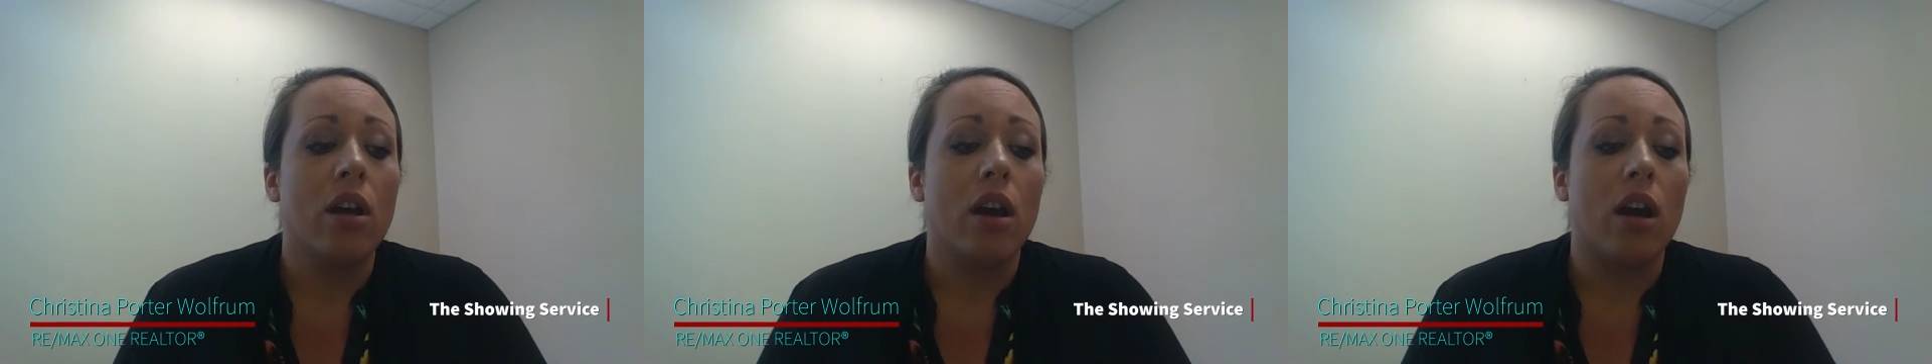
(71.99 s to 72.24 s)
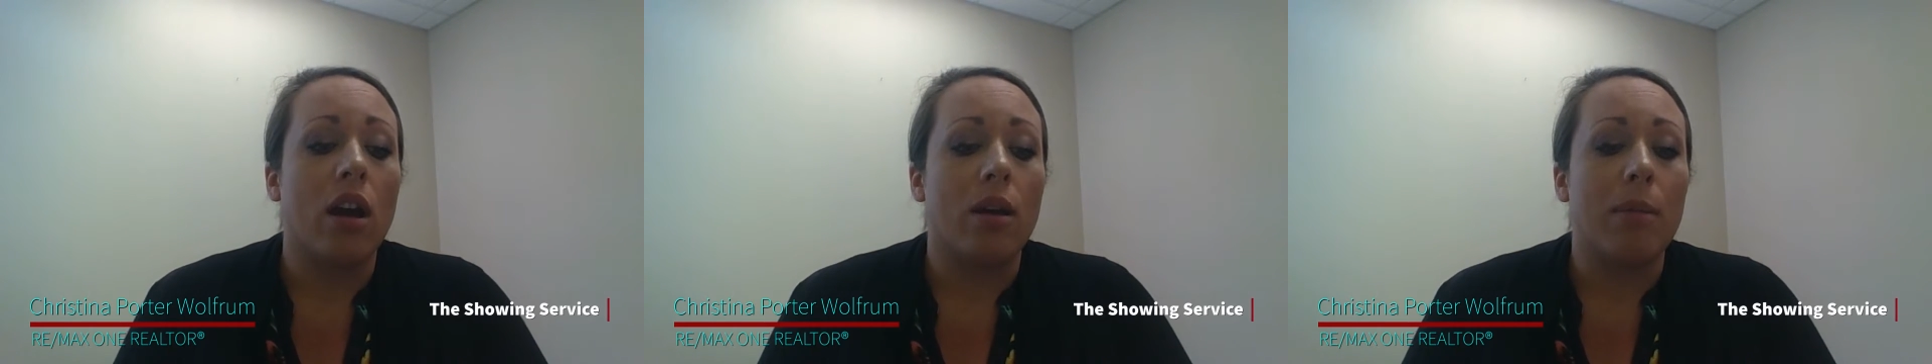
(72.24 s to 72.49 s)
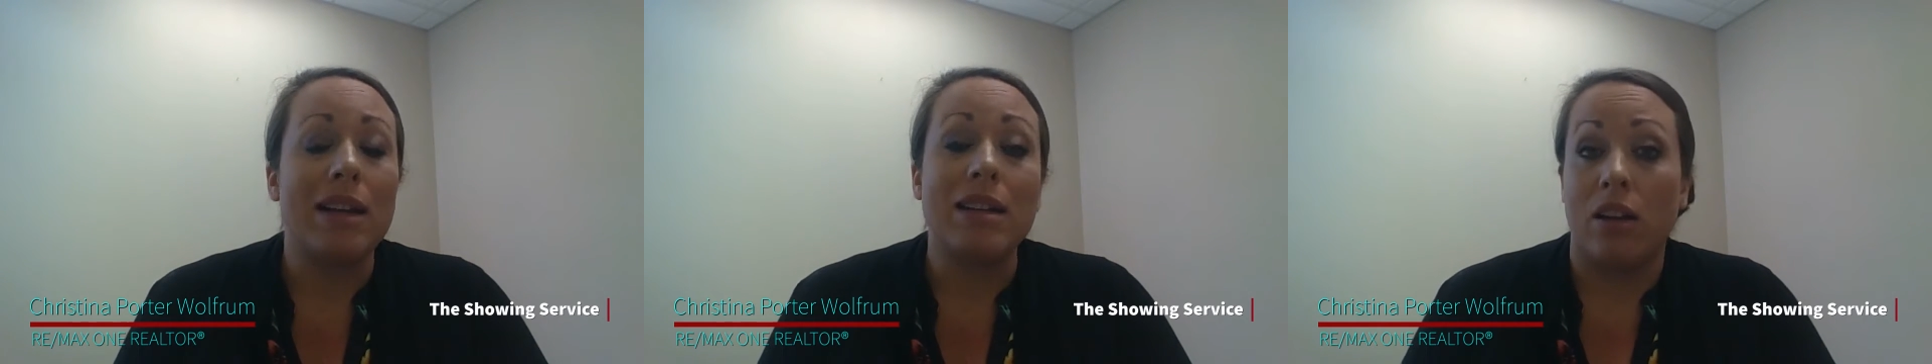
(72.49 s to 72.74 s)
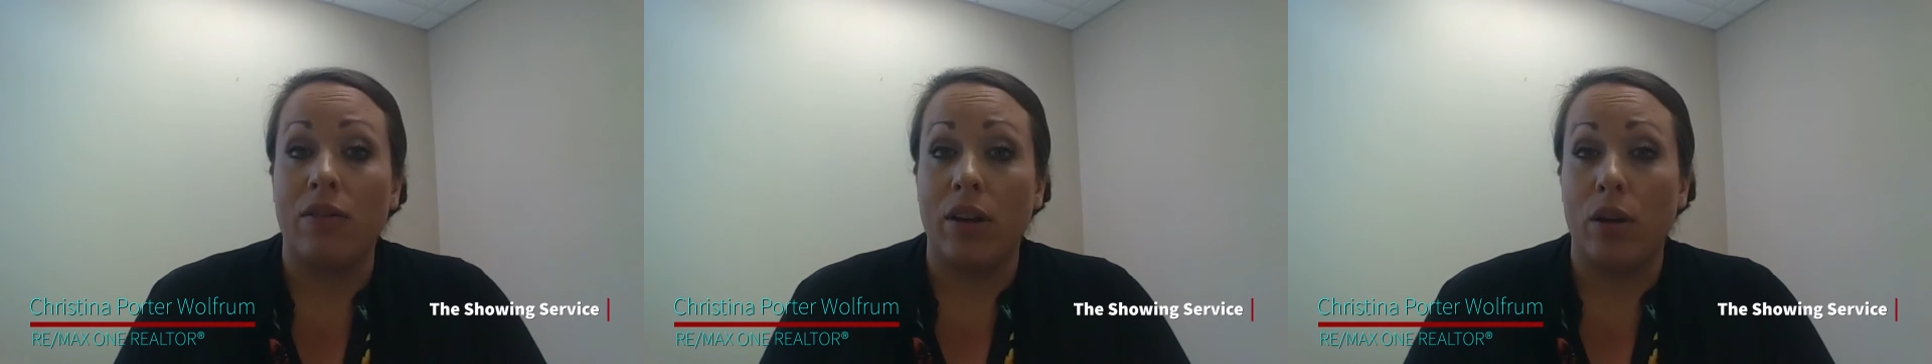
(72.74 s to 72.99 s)

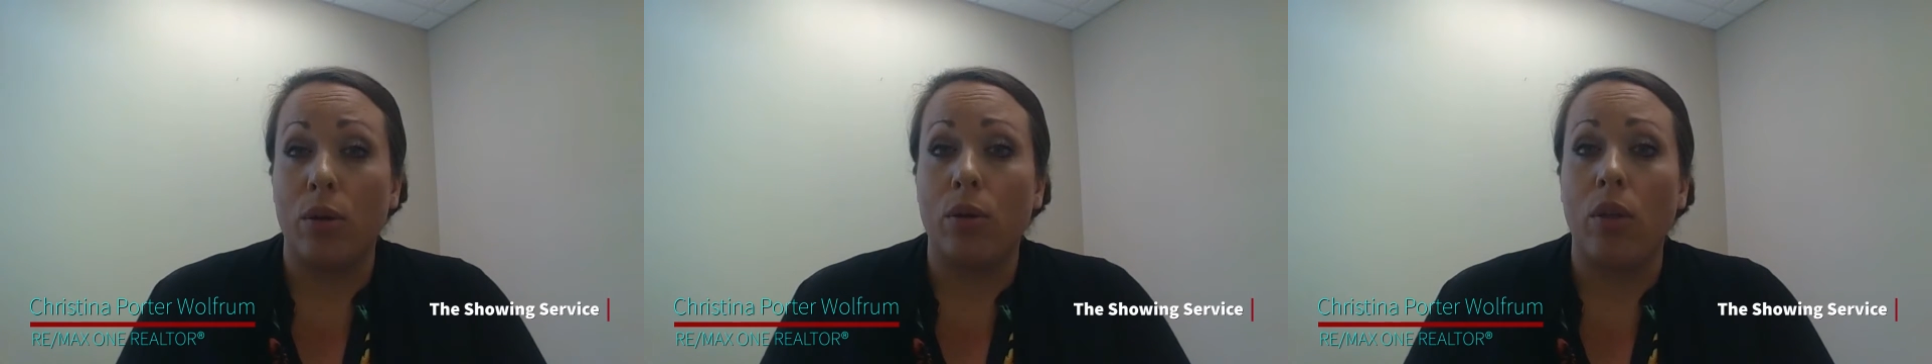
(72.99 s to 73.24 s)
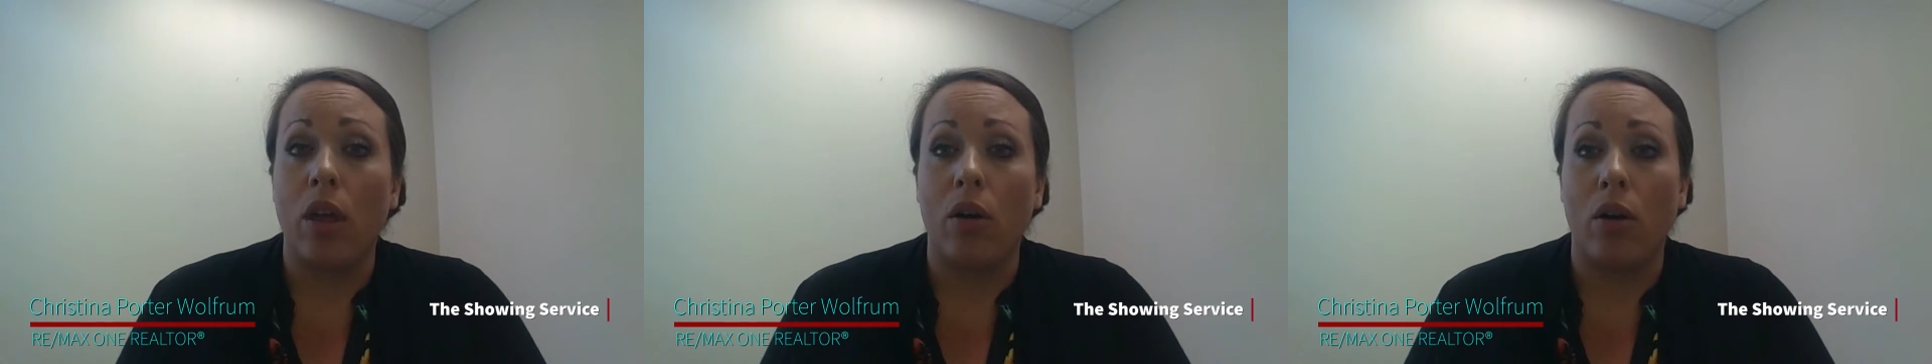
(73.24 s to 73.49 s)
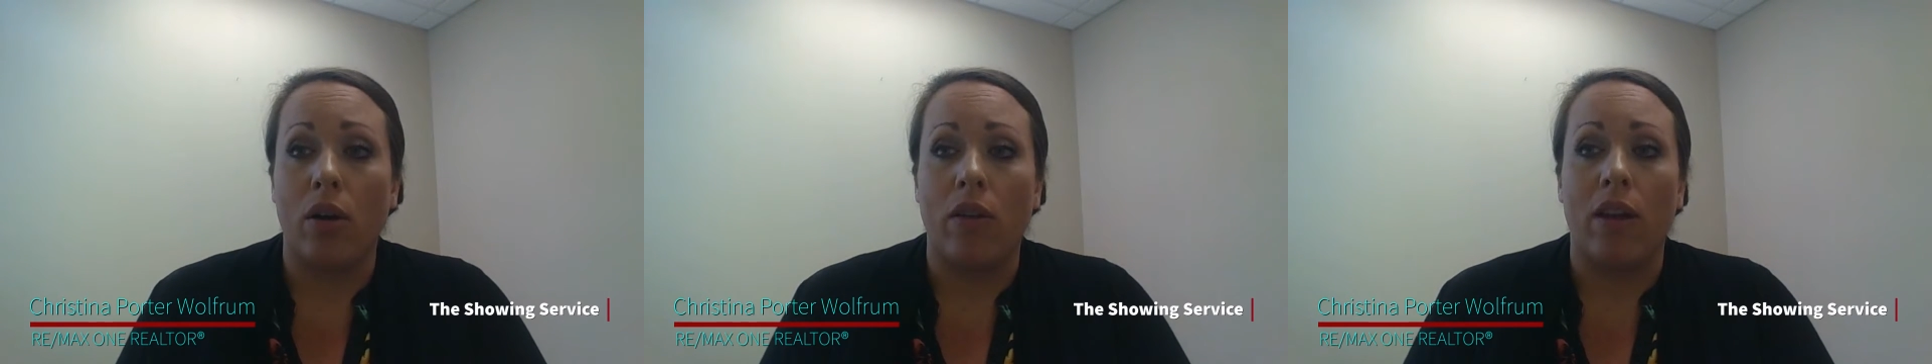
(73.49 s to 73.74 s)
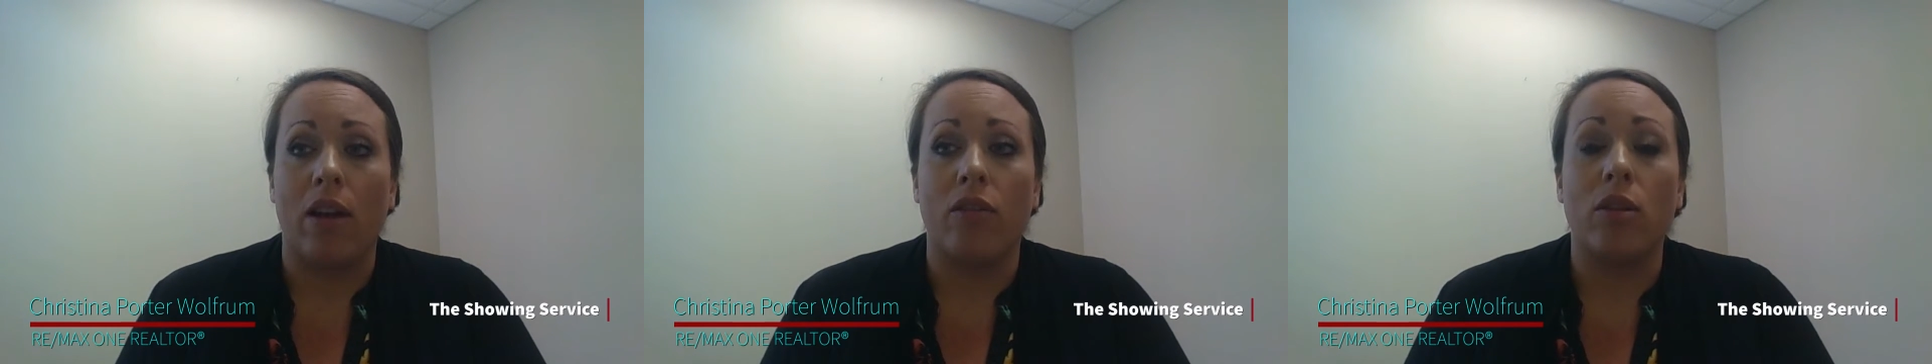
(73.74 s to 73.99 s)
identified who they are, and they
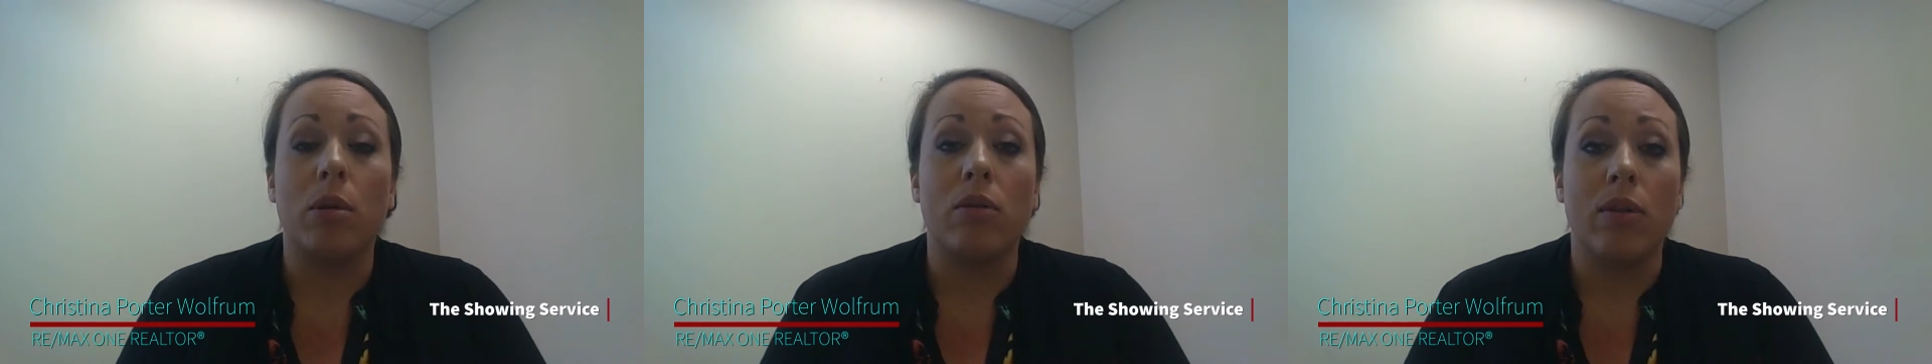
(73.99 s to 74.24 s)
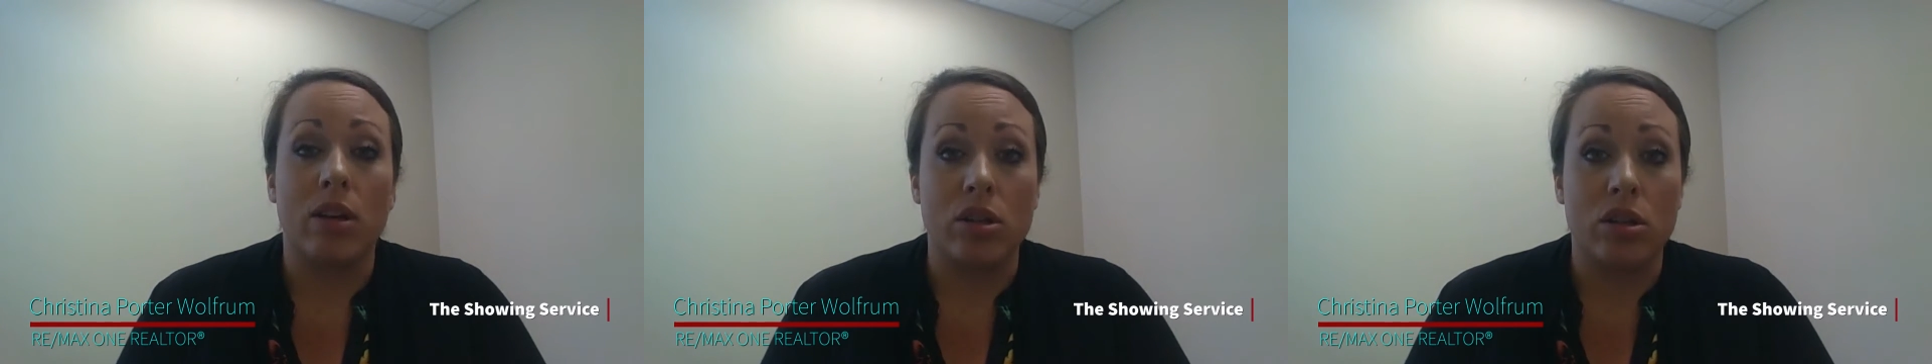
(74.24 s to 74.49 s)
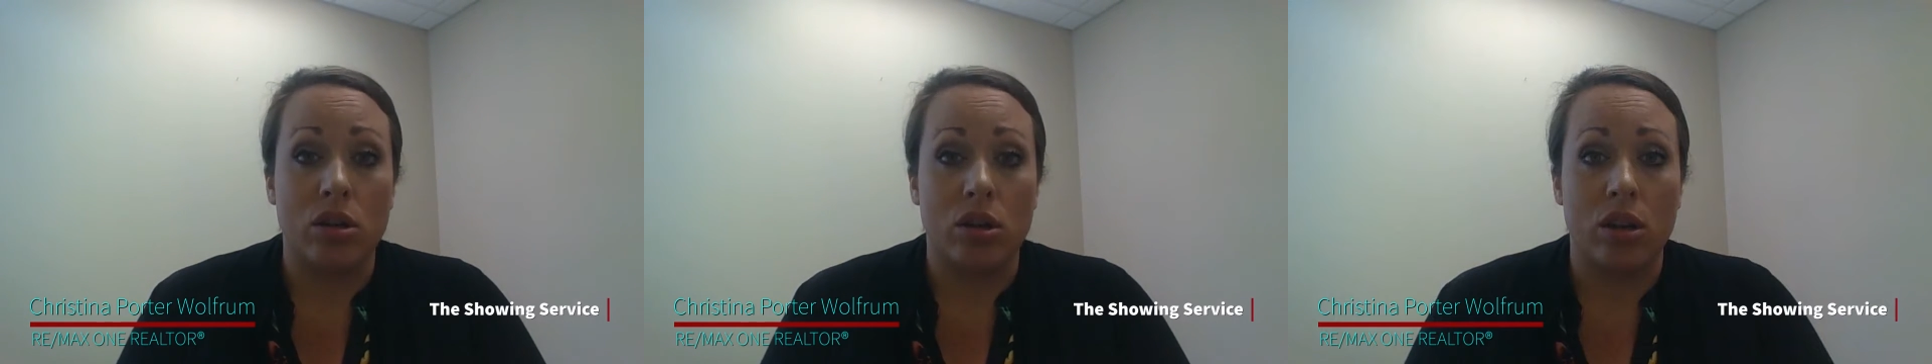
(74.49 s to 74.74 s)
have to be registered